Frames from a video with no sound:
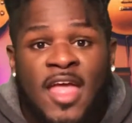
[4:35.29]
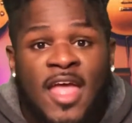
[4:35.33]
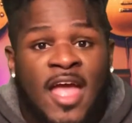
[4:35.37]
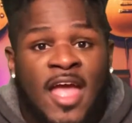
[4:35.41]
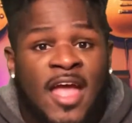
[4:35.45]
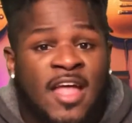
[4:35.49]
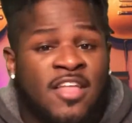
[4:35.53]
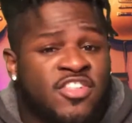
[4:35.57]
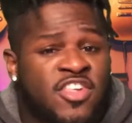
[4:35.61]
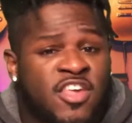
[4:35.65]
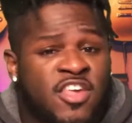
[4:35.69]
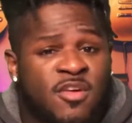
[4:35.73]

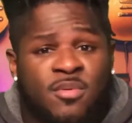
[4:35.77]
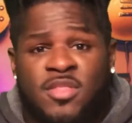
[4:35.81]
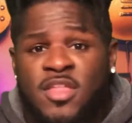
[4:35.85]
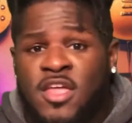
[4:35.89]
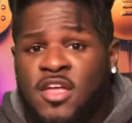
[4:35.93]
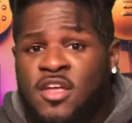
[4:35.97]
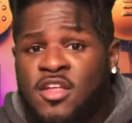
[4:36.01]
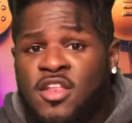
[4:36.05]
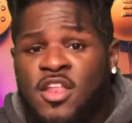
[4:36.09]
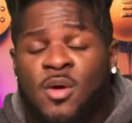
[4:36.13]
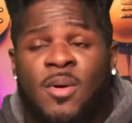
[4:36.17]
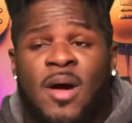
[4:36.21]
and she was
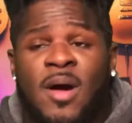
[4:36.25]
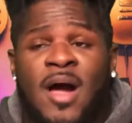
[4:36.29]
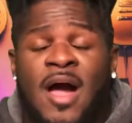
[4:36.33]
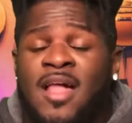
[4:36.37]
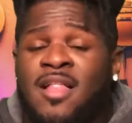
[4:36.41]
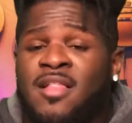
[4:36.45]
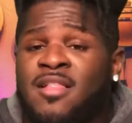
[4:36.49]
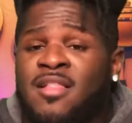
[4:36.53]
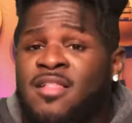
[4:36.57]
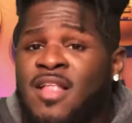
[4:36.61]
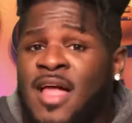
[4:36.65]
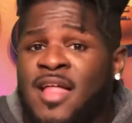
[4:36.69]
like, you know what,
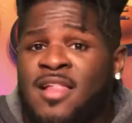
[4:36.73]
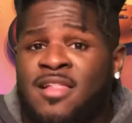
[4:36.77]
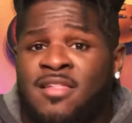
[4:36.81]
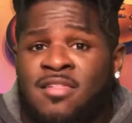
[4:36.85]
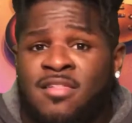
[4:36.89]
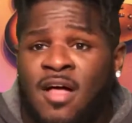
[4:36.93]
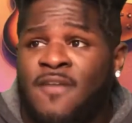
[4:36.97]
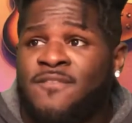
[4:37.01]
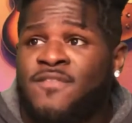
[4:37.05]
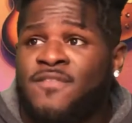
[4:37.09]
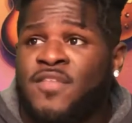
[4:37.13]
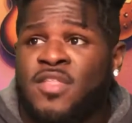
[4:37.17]
I
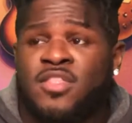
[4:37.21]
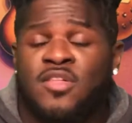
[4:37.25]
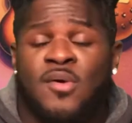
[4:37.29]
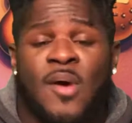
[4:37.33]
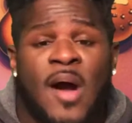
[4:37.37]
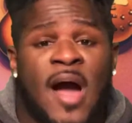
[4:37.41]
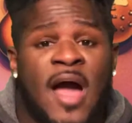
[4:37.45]
love this soul.